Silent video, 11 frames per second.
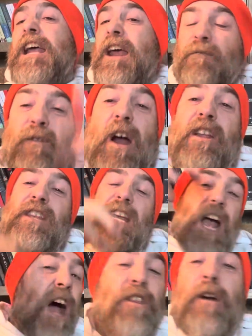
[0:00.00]
in front of the
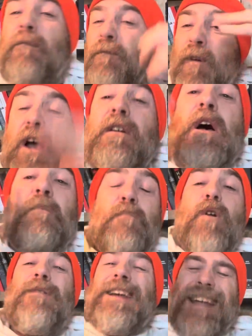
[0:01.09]
other foot
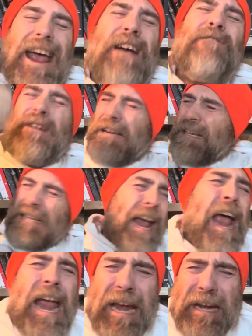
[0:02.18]
moving every
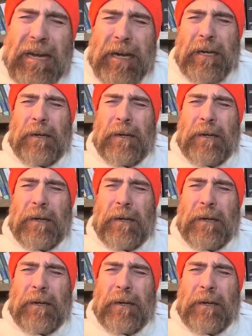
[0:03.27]
day.